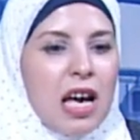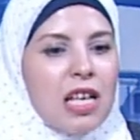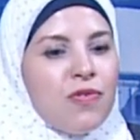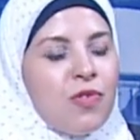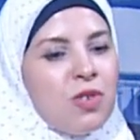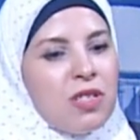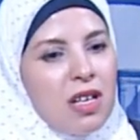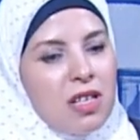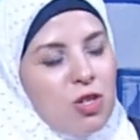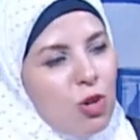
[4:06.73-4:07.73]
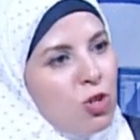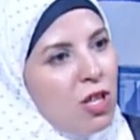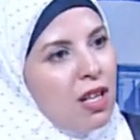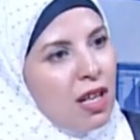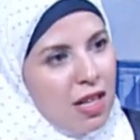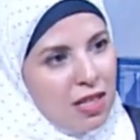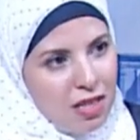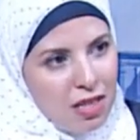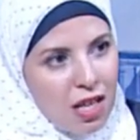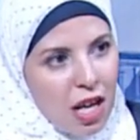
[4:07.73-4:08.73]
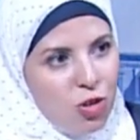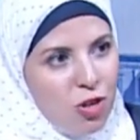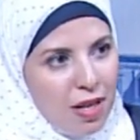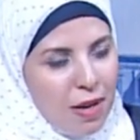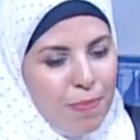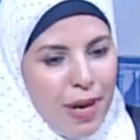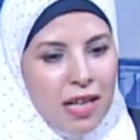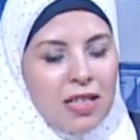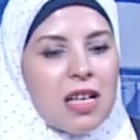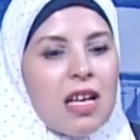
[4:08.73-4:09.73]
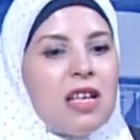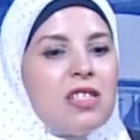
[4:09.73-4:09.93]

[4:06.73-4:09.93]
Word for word: As for the social and cultural impact, mm-hmm.